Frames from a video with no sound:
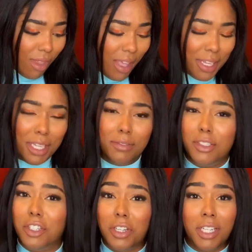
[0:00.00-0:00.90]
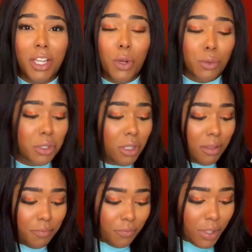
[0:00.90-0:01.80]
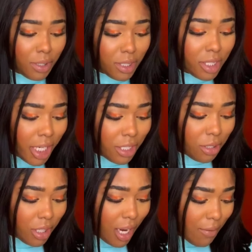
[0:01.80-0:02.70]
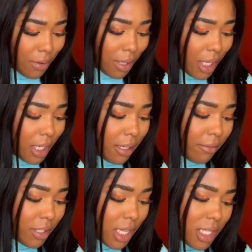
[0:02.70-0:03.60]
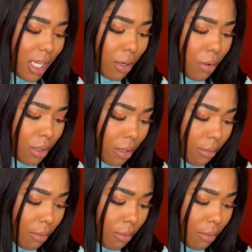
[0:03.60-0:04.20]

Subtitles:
Like, if you're going to go to the furthest taste you can ever think of, it tastes like corn